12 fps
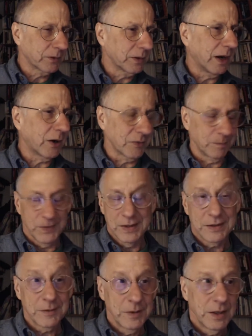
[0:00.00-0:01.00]
our
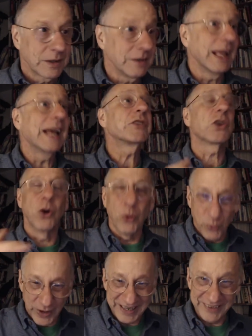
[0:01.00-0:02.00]
classical
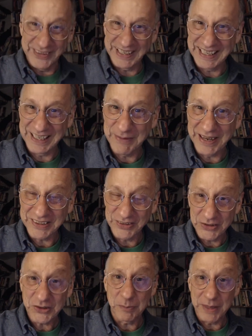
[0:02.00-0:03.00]
way of thinking about
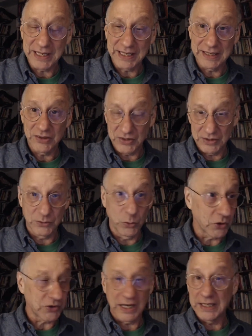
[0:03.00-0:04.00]
decision making is that you
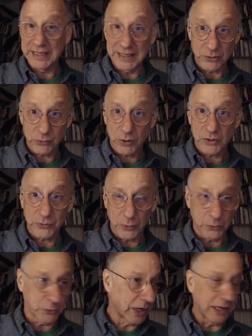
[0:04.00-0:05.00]
are standing at a
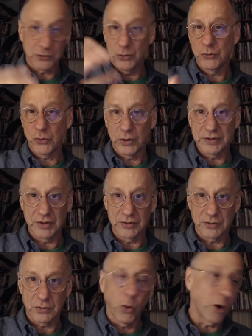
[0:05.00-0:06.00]
crossroads. You've got two
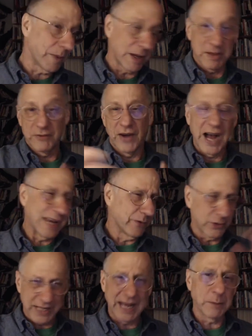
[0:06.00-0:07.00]
choices, or maybe five or
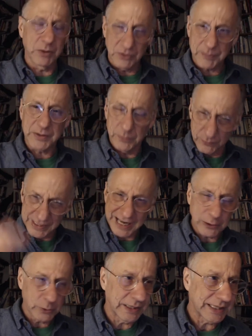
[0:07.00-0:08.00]
ten, but something, you've
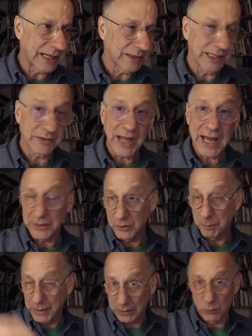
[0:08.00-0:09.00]
narrowed it down like that, and you
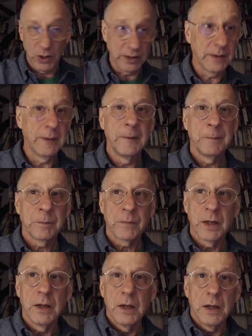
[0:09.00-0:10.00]
pick one.
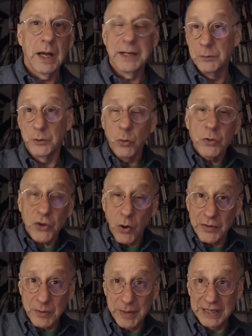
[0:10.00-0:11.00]
And you do so
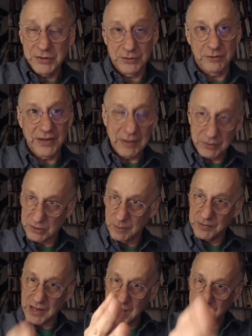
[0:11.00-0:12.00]
on the basis of having some
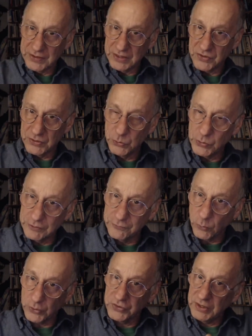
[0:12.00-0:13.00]
confidence that you can
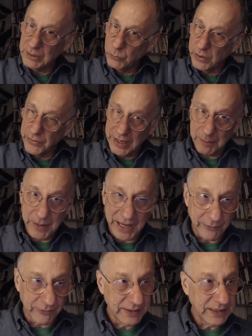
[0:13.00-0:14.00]
foresee where that
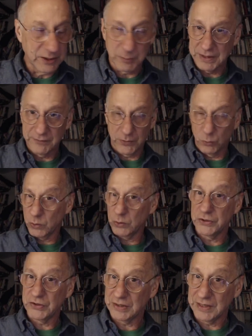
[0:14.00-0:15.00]
path leads. But if the
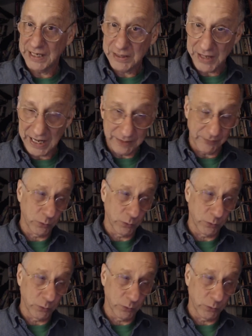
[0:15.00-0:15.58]
world isn't like that, if the